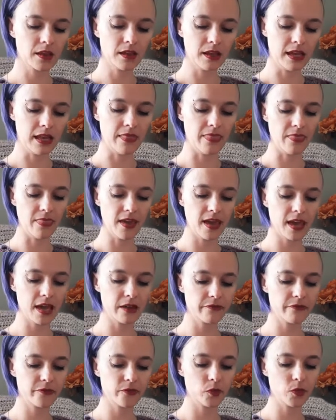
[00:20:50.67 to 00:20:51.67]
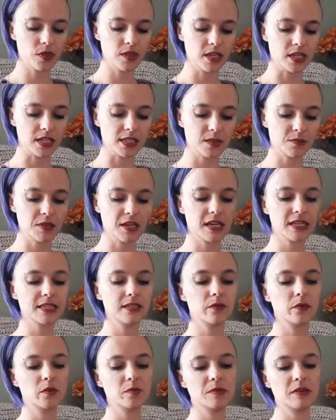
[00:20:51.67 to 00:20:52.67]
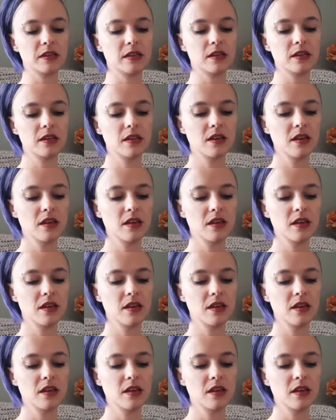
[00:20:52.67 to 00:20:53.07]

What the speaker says: And then for this, because it will be,